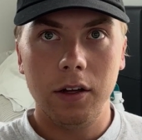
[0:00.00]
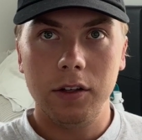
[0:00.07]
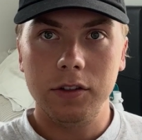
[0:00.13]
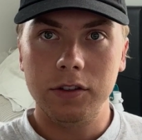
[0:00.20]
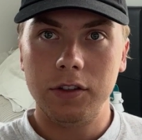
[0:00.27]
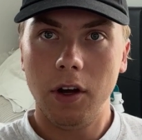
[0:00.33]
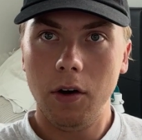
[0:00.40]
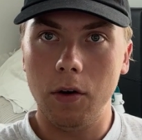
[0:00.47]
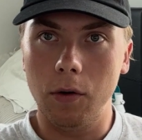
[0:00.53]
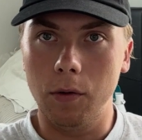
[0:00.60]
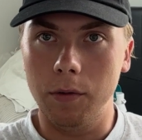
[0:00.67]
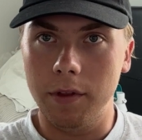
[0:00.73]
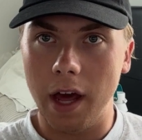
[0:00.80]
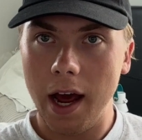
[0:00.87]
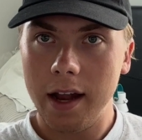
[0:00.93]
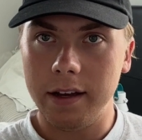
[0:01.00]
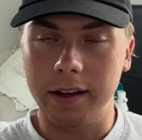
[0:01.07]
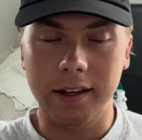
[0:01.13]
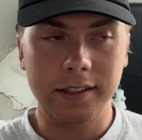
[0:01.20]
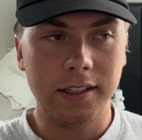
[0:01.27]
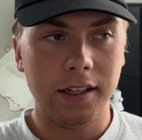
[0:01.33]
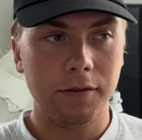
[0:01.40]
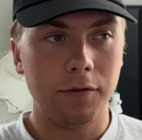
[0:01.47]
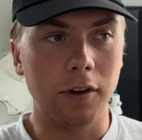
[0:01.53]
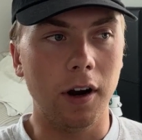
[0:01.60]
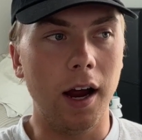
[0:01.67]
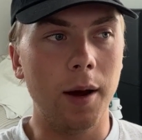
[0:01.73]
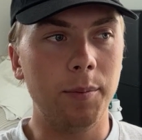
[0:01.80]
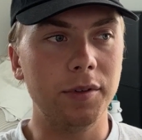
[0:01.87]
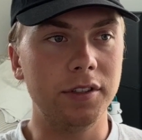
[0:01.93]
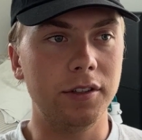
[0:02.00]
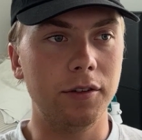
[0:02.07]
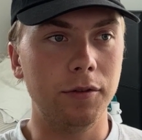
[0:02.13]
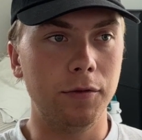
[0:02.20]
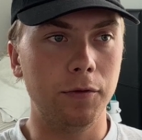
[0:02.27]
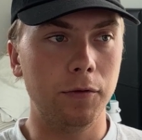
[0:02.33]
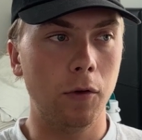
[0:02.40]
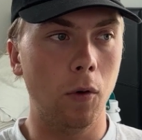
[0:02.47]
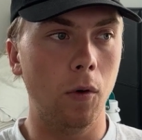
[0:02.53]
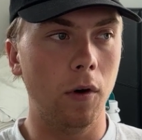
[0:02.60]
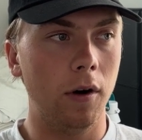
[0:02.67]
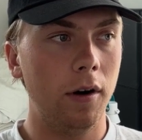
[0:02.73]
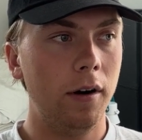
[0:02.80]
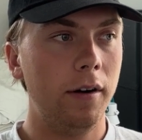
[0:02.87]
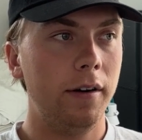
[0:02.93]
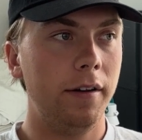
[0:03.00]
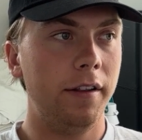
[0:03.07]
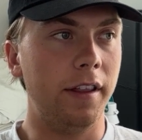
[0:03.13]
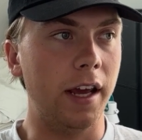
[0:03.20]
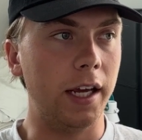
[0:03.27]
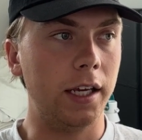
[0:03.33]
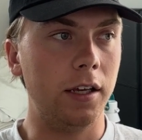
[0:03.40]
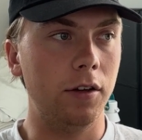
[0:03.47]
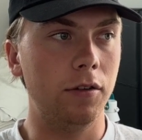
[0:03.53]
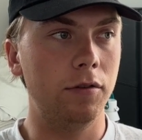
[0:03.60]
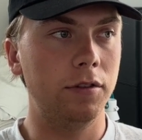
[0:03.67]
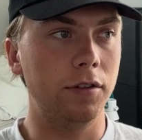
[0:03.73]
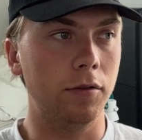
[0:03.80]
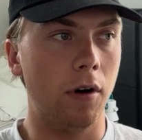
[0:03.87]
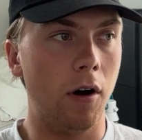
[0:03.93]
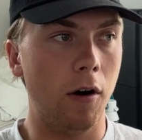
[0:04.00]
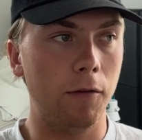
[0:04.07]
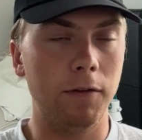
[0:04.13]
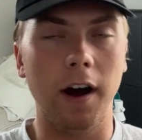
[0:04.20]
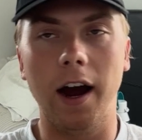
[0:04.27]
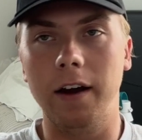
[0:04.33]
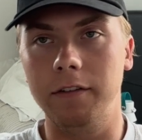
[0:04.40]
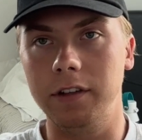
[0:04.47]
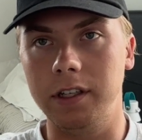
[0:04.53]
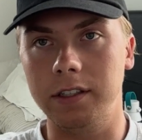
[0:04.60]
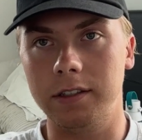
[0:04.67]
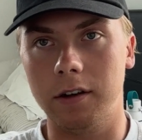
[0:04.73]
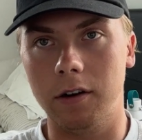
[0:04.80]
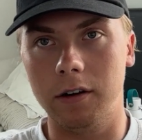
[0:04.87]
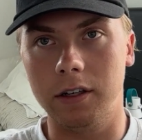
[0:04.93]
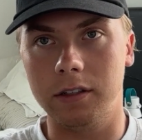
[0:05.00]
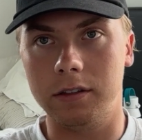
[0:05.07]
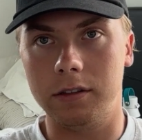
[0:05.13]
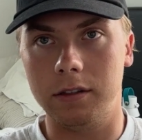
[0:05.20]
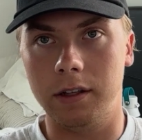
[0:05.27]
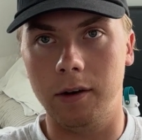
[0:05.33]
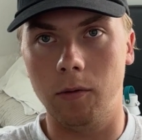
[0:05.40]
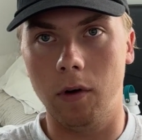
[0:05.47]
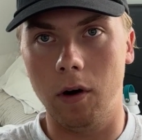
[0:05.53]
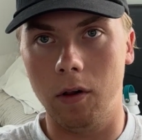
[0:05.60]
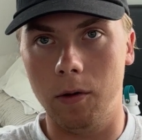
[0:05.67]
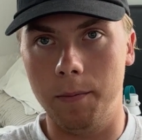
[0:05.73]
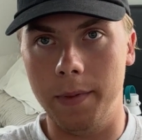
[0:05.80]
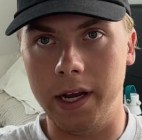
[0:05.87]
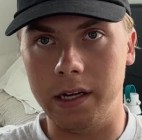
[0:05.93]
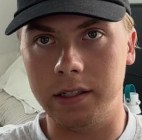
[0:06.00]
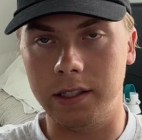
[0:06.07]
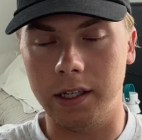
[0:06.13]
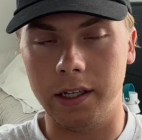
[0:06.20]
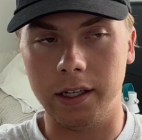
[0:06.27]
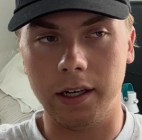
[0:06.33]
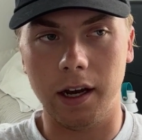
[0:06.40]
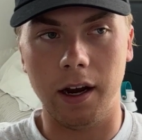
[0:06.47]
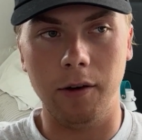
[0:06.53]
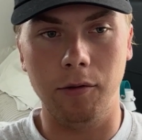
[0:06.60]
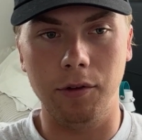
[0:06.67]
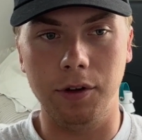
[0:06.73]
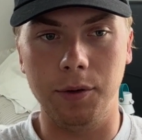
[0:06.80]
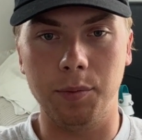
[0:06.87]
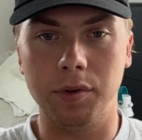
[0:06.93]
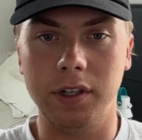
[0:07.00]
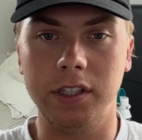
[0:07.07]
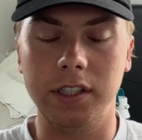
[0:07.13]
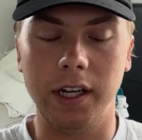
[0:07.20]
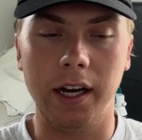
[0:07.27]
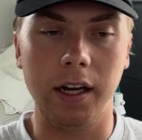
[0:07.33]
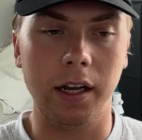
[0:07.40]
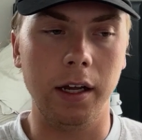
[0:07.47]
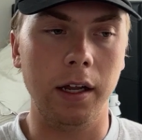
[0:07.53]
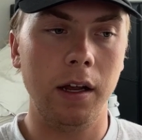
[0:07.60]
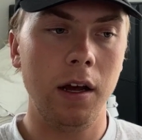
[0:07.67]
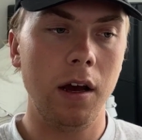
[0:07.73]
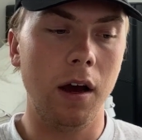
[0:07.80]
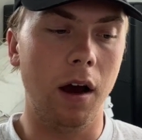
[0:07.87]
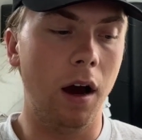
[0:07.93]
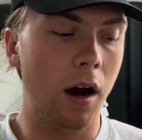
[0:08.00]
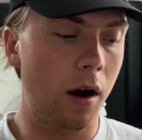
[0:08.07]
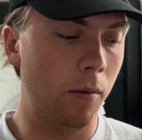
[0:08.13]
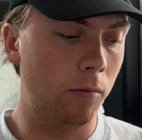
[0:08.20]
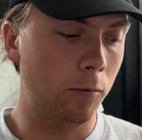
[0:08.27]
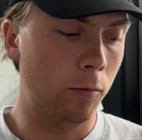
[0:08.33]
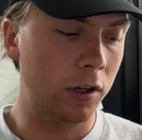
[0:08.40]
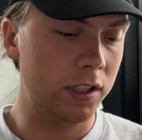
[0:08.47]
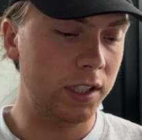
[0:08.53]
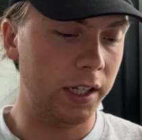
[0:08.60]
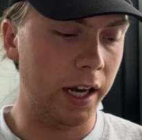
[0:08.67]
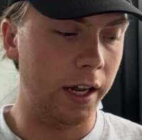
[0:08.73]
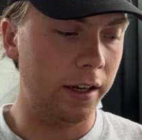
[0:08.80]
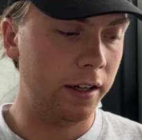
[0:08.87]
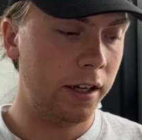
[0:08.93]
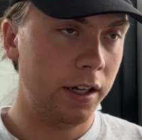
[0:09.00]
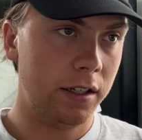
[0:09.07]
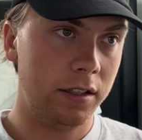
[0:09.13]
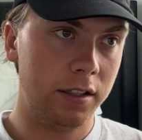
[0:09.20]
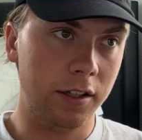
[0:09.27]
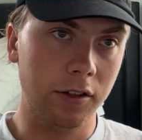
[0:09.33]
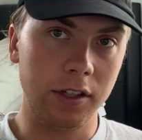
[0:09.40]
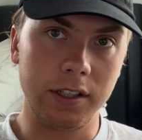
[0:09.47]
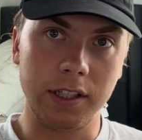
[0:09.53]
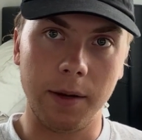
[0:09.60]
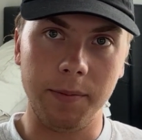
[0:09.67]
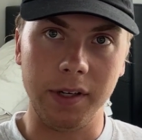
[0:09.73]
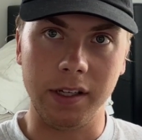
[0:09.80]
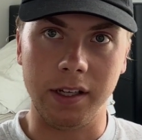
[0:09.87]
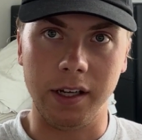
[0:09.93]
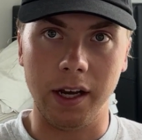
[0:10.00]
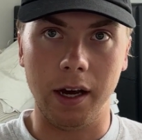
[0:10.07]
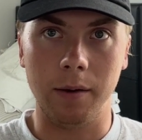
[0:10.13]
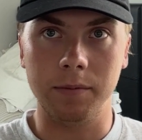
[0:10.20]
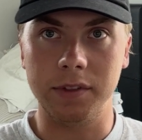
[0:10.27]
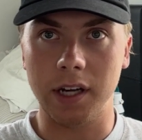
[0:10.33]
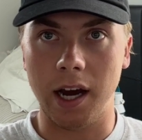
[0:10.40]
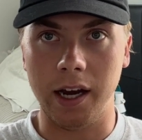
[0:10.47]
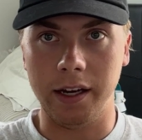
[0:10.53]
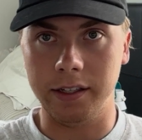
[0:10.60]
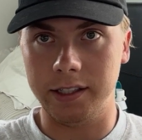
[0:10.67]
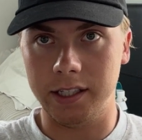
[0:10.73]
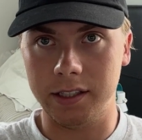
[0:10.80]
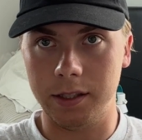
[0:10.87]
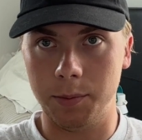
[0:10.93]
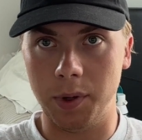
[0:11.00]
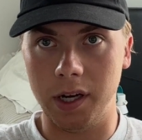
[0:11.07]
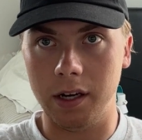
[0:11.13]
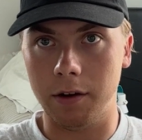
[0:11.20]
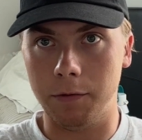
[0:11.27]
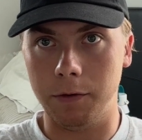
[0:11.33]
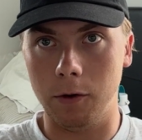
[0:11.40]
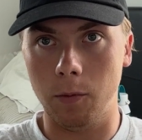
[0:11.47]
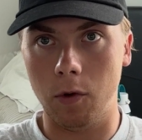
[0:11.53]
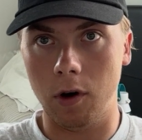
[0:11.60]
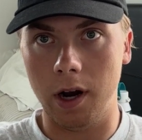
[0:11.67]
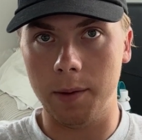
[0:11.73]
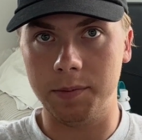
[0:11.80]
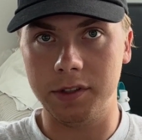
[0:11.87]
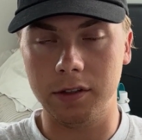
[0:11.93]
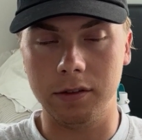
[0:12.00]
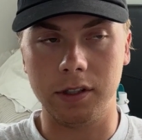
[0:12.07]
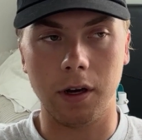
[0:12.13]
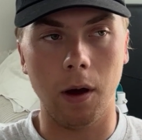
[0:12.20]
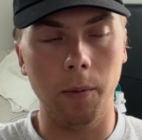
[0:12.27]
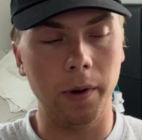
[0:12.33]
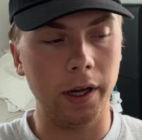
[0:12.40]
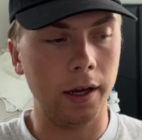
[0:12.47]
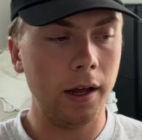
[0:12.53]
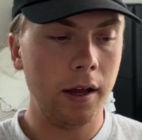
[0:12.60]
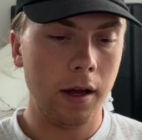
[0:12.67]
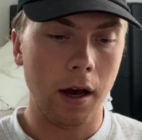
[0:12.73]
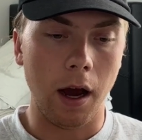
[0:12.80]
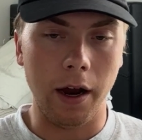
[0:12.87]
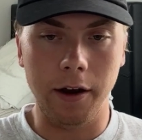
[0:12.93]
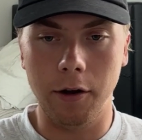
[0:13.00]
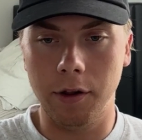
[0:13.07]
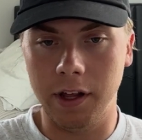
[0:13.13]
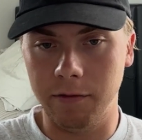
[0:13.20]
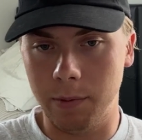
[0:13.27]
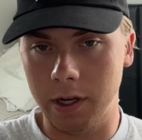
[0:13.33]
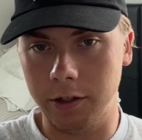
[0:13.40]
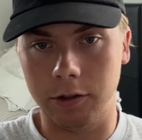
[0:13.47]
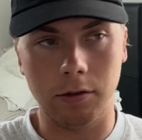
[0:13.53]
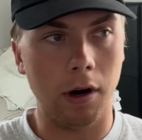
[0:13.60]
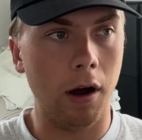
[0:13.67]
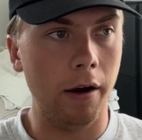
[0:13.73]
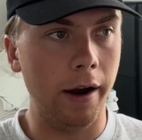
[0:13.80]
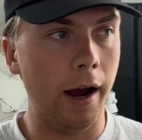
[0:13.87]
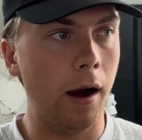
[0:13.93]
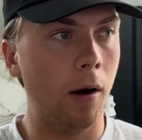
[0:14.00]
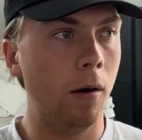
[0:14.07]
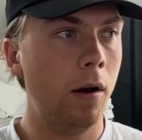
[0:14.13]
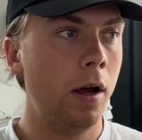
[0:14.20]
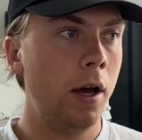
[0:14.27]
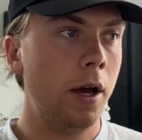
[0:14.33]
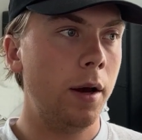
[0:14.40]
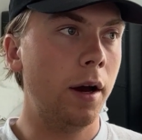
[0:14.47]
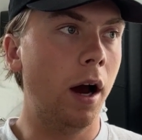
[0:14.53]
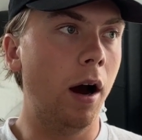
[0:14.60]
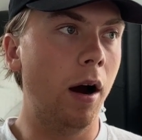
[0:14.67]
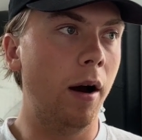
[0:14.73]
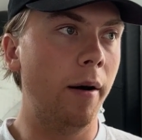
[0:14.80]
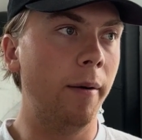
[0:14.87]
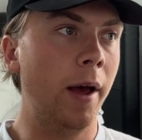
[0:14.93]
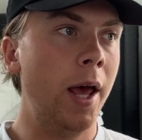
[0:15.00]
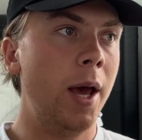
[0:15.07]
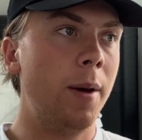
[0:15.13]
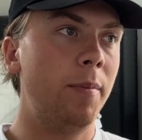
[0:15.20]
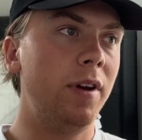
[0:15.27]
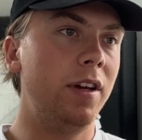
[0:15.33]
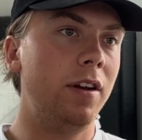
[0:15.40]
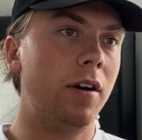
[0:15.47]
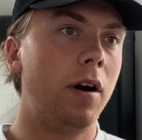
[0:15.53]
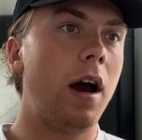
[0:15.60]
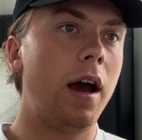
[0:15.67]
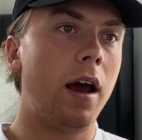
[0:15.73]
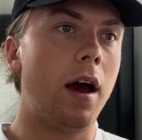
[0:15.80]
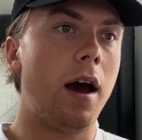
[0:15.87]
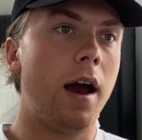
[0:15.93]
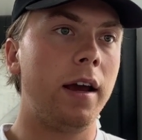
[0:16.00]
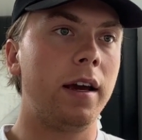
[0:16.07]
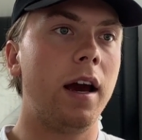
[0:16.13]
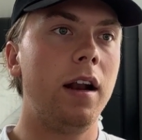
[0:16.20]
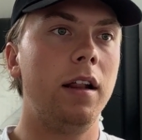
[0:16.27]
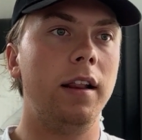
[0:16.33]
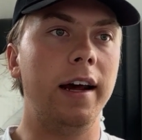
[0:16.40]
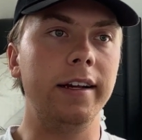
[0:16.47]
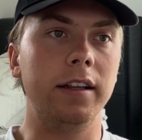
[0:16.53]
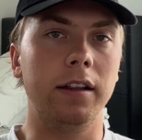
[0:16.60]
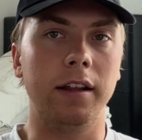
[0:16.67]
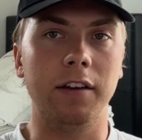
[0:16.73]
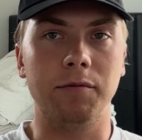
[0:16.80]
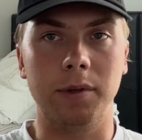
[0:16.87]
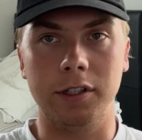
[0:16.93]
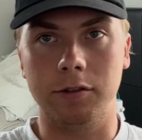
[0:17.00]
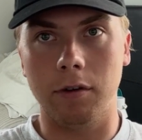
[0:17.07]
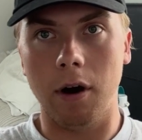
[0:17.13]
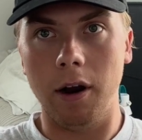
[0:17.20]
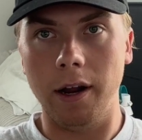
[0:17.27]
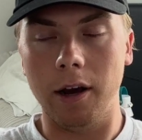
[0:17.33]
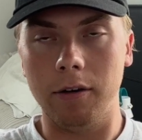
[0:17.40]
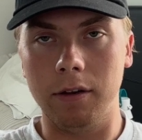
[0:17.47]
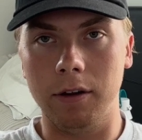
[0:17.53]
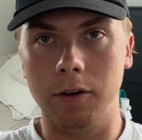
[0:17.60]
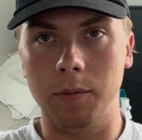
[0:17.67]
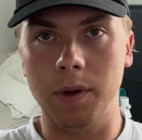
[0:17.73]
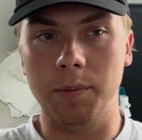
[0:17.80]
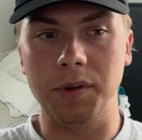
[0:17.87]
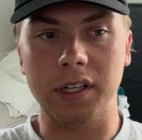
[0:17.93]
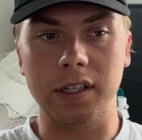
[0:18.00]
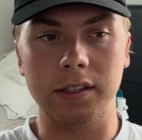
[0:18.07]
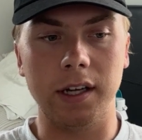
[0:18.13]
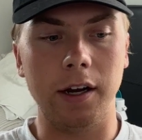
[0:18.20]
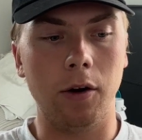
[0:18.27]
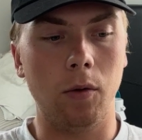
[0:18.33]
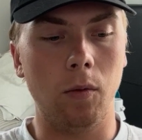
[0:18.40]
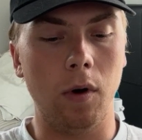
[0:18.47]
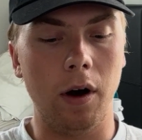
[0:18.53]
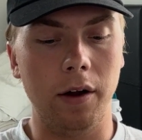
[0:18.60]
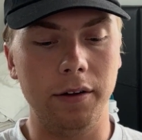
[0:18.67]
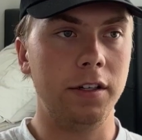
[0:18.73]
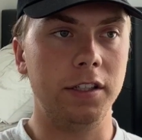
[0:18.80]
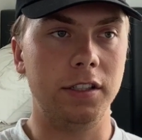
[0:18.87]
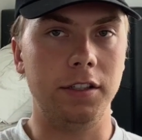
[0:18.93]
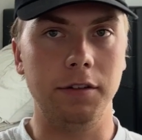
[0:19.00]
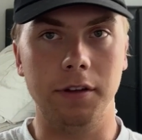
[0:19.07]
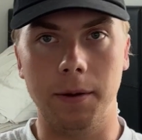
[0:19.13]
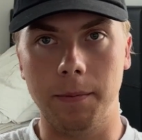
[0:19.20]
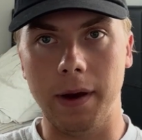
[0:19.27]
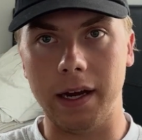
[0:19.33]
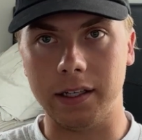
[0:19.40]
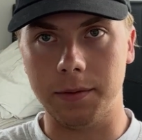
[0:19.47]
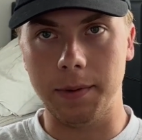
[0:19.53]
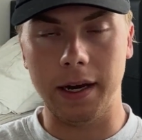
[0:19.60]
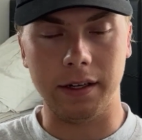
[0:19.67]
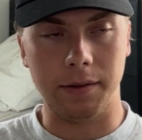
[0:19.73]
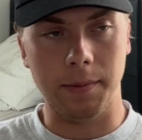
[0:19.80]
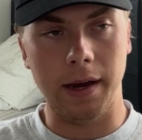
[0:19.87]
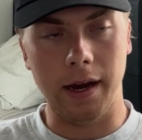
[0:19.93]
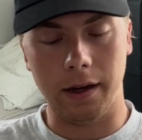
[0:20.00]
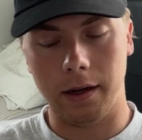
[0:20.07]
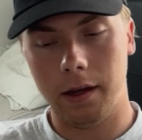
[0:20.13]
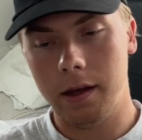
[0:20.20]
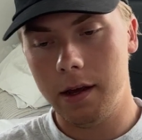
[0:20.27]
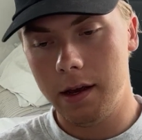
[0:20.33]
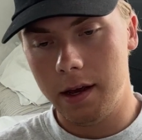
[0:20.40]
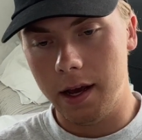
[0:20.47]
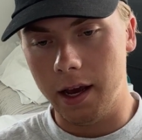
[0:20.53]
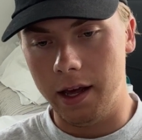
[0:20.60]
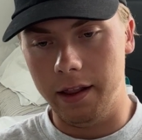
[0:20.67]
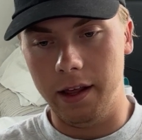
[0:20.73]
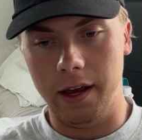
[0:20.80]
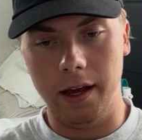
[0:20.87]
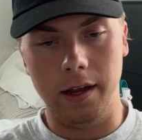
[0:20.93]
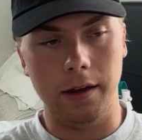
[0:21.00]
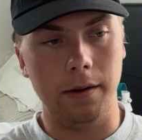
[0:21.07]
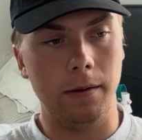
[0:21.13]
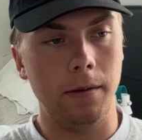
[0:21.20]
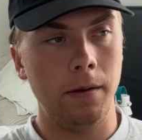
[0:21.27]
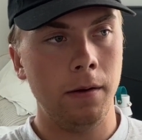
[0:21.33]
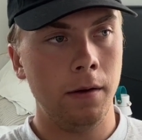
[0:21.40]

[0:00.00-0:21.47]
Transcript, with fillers: So that does it for episode four. Thank you to all five of these artists. They were all amazing. I really appreciate it. Um, once again, still accepting DMs. I anticipate a few more episodes coming. I know they've been drawn out. Uh, but you know, I, I kind of like that they've been drawn out a little bit because I don't want to just do them back to back to back and then